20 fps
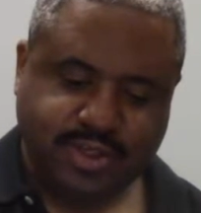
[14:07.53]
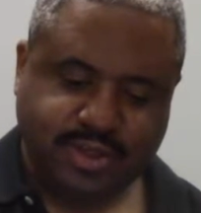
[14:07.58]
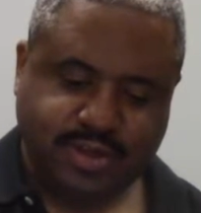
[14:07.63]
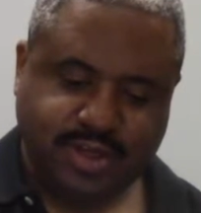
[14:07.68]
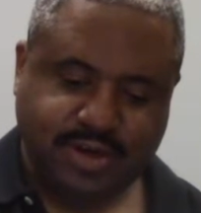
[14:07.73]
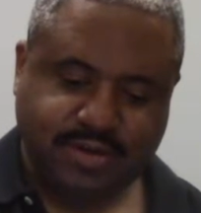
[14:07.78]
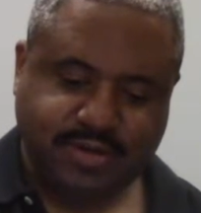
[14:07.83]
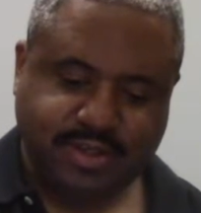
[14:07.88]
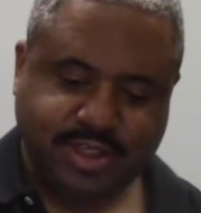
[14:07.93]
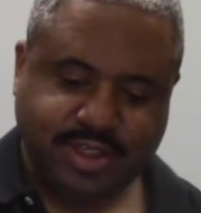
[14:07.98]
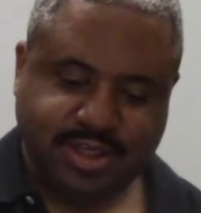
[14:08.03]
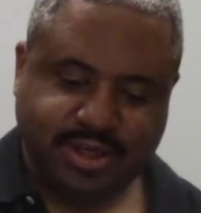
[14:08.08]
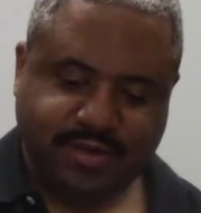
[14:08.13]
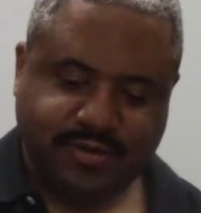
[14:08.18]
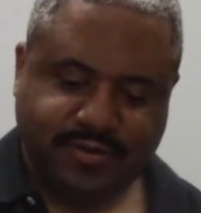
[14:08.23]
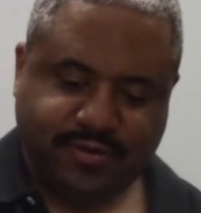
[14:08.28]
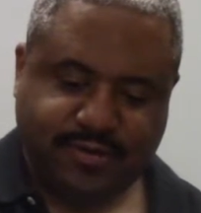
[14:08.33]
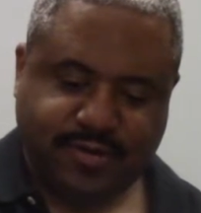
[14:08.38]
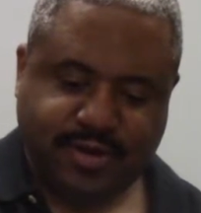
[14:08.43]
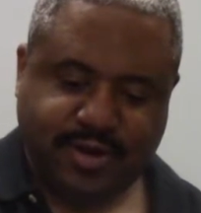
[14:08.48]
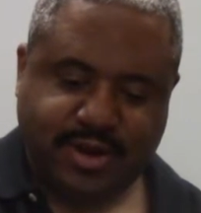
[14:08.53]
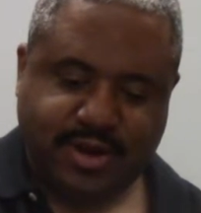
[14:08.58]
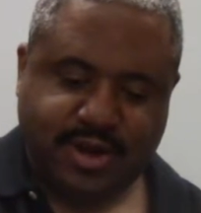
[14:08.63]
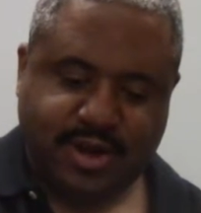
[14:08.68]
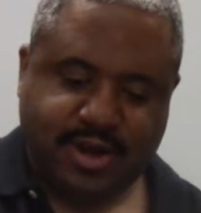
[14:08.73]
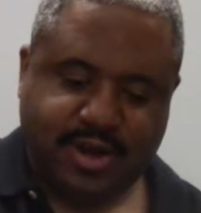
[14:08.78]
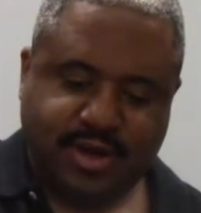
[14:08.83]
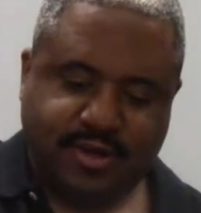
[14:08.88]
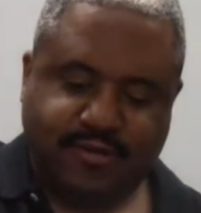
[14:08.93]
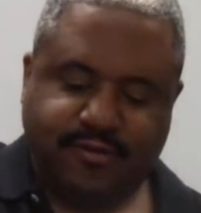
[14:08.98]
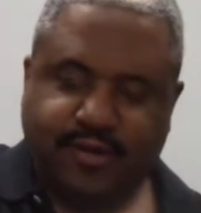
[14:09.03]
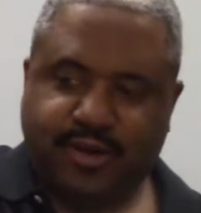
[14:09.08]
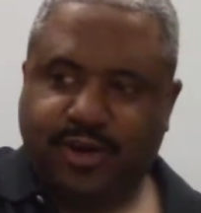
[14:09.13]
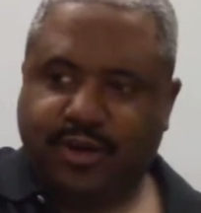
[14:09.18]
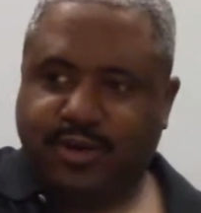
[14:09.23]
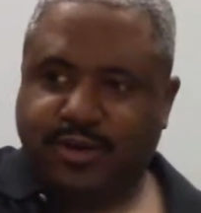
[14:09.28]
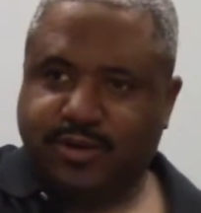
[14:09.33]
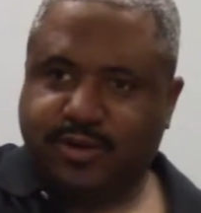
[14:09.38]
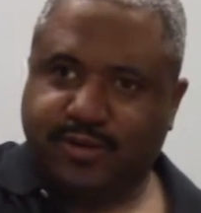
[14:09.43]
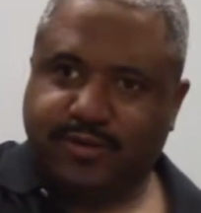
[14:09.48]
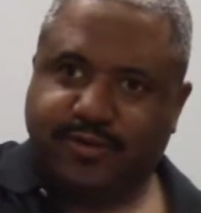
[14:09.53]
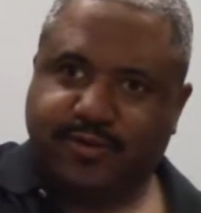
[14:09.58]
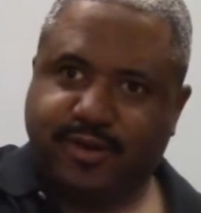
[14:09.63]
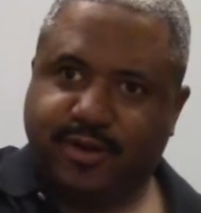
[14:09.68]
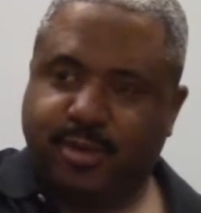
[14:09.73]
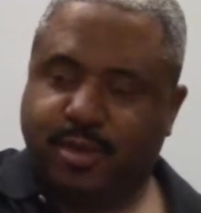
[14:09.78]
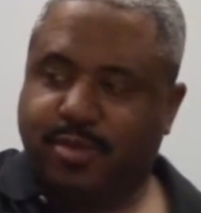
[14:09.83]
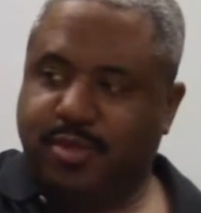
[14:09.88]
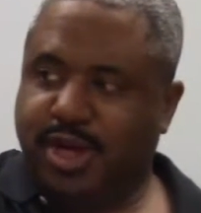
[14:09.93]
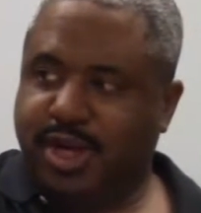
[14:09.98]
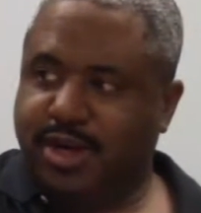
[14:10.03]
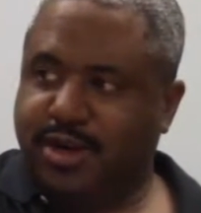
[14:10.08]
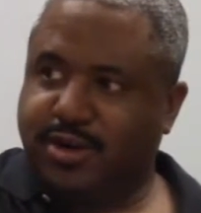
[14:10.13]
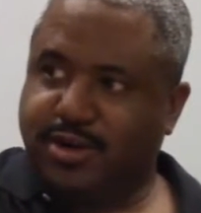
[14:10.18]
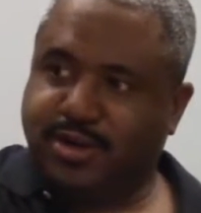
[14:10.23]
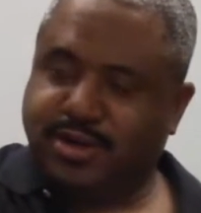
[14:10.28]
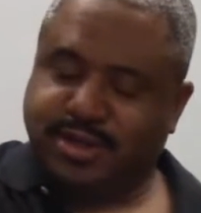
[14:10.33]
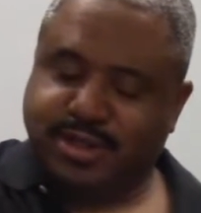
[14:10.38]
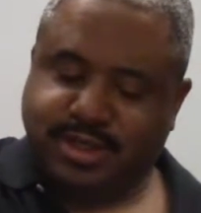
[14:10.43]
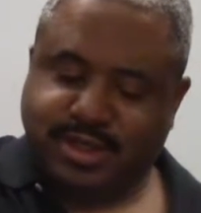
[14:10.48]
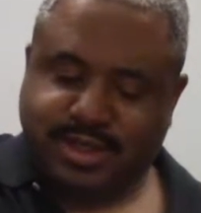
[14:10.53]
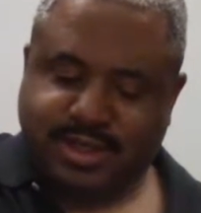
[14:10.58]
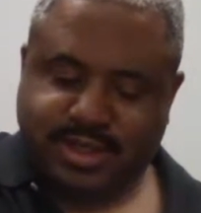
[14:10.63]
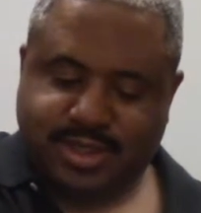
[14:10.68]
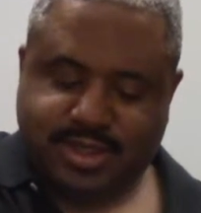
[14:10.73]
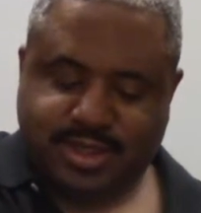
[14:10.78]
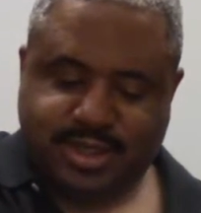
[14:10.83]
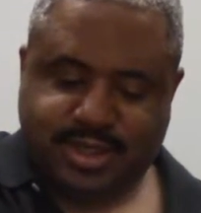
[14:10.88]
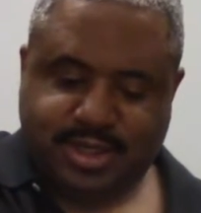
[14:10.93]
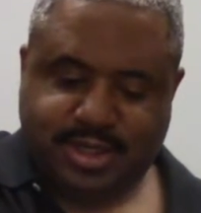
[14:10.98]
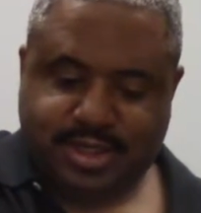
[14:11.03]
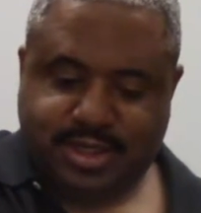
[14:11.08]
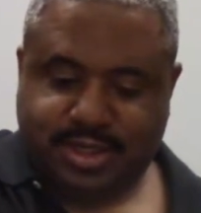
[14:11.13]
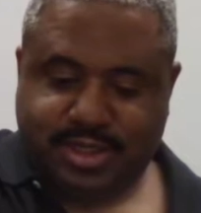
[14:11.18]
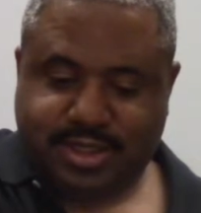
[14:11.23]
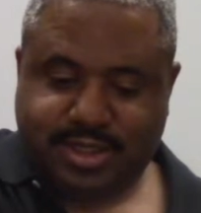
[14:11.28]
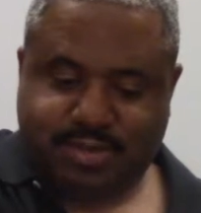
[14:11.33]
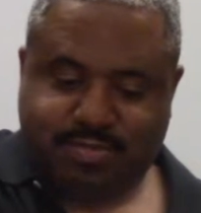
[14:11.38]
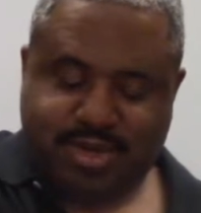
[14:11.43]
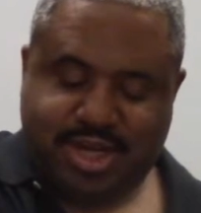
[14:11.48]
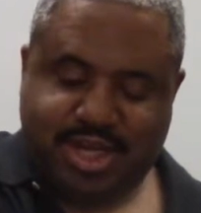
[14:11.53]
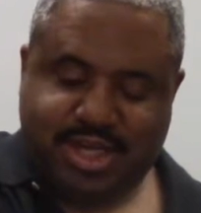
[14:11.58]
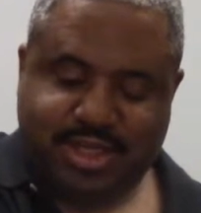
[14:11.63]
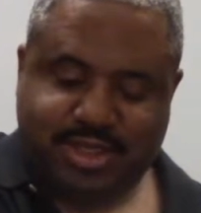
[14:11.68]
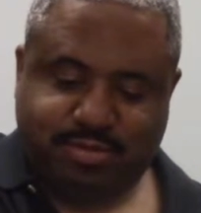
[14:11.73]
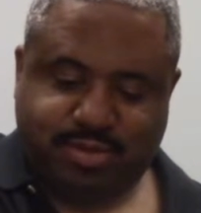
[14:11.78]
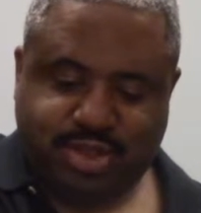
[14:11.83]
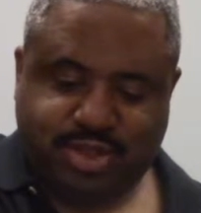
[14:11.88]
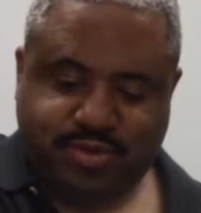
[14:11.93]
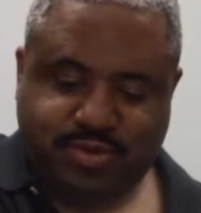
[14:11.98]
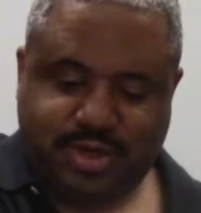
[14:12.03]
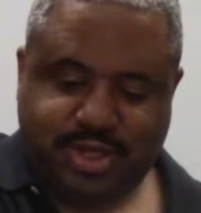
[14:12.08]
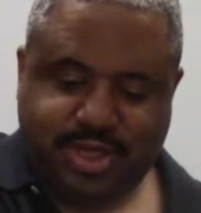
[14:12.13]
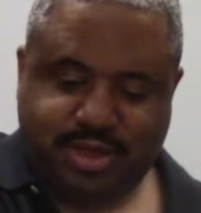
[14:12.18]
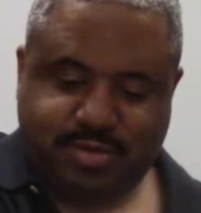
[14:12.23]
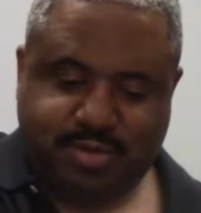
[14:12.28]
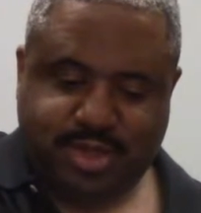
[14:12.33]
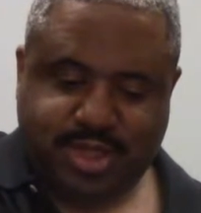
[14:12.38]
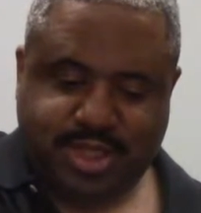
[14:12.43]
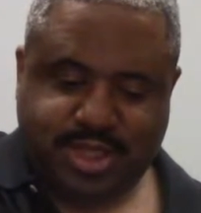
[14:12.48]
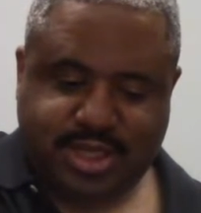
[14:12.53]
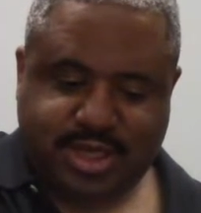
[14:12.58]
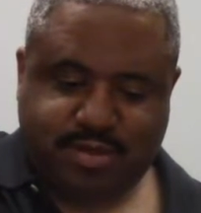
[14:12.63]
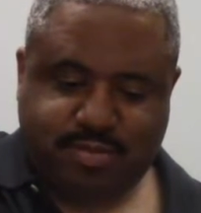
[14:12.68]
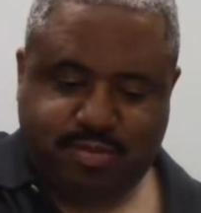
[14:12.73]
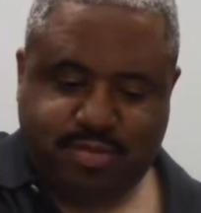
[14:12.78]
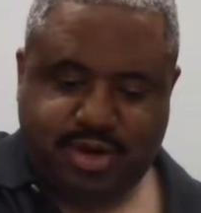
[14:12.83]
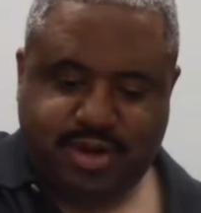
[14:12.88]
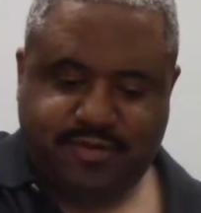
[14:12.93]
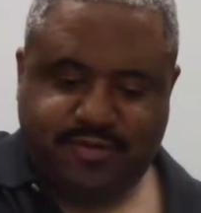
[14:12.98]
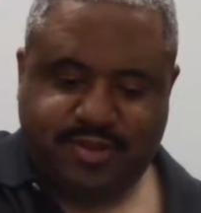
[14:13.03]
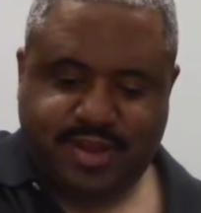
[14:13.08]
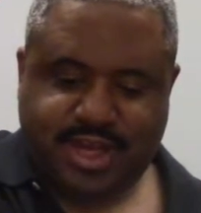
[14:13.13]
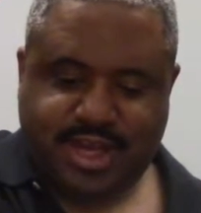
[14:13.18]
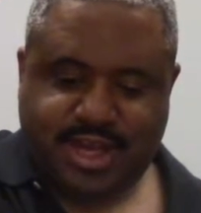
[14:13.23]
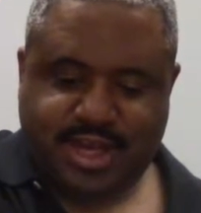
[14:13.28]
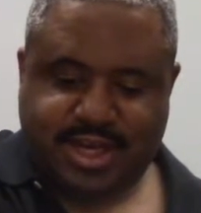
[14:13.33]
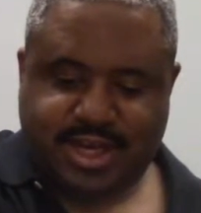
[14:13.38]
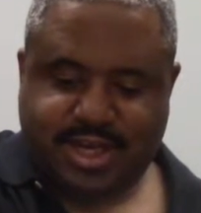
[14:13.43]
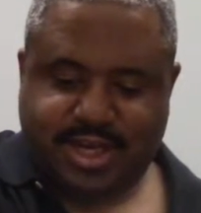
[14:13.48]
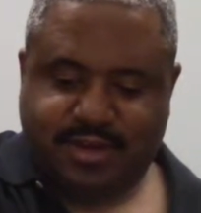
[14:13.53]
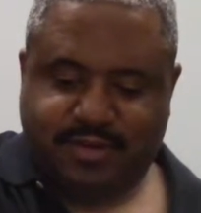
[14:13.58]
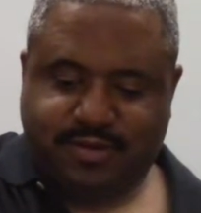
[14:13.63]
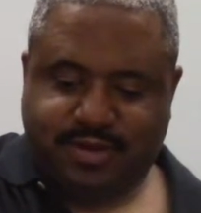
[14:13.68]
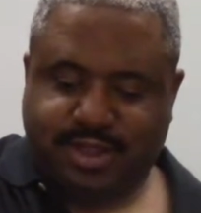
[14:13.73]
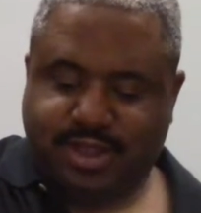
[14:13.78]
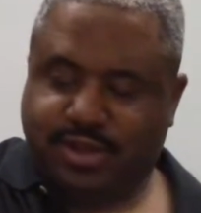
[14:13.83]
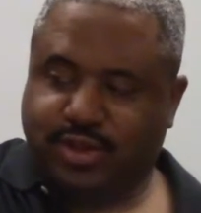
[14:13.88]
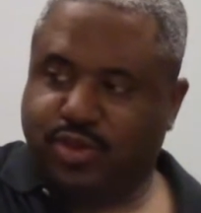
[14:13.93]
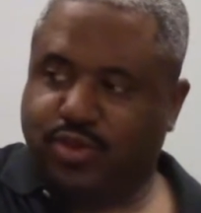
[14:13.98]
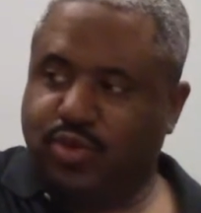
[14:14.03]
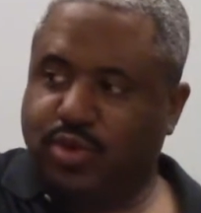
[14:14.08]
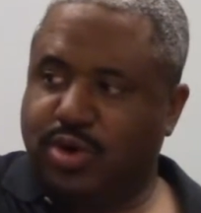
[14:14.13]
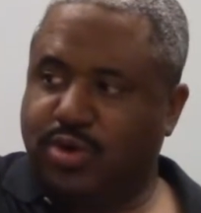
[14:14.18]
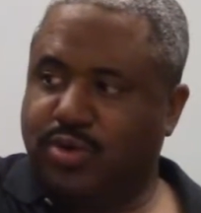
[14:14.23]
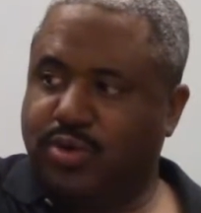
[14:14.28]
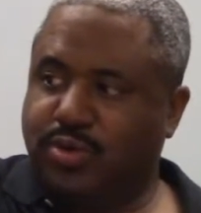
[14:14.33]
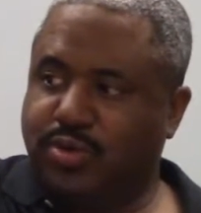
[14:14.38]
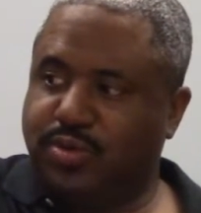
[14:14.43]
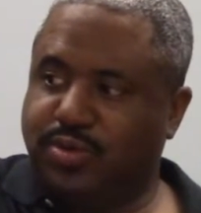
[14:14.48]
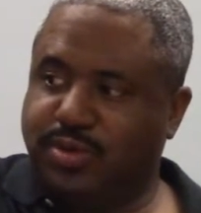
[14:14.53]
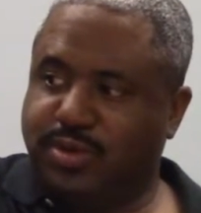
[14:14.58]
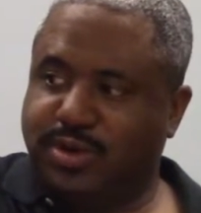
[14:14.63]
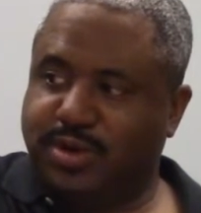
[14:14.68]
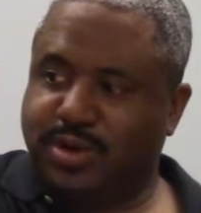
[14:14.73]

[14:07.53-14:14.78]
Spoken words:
So there was a vault or firmament or space between them, but then above that there was a throne.